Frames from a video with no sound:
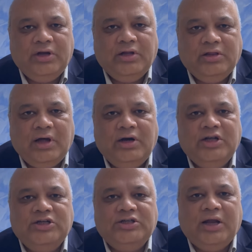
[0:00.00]
the
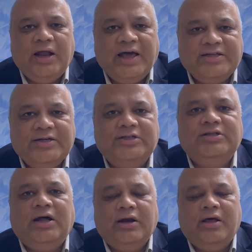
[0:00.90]
digital assets
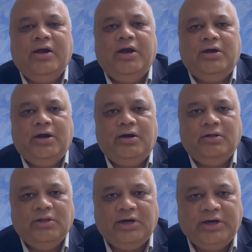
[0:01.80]
are created,
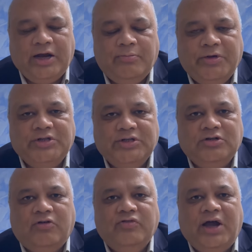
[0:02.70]
the 10 pieces
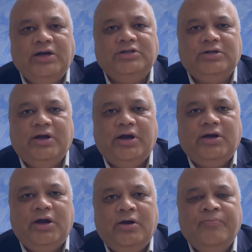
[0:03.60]
of that is
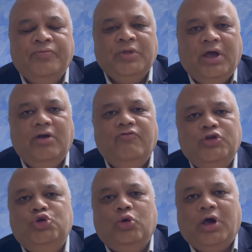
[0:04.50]
created, and
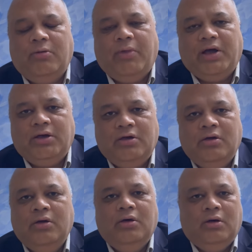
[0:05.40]
which you can buy.
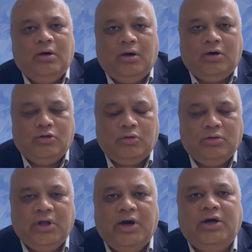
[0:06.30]
So
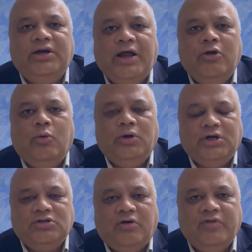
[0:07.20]
there are 10
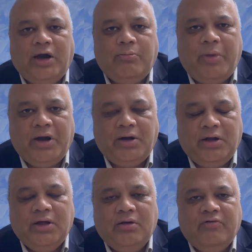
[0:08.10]
owners of that
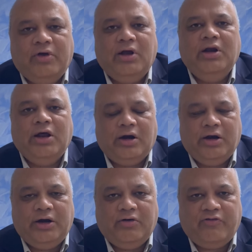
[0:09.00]
painting,
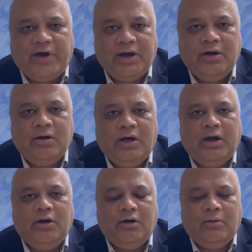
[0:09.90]
clearly defined,
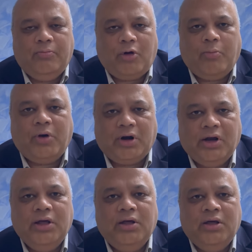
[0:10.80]
and properly